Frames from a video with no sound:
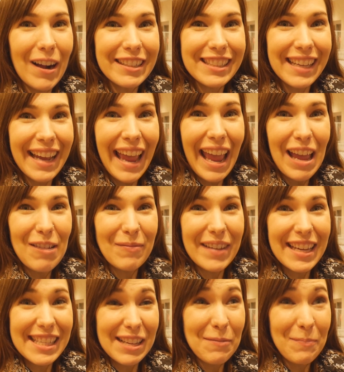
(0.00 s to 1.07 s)
watching him.
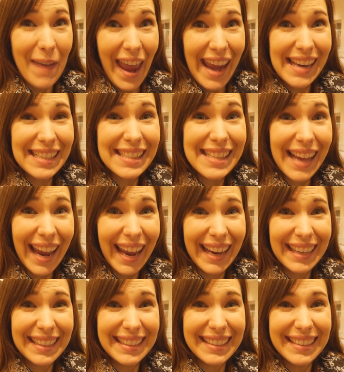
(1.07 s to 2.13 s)
He's
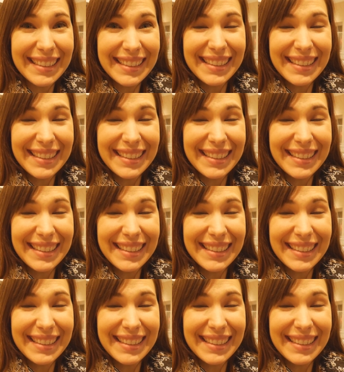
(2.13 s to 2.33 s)
amazing.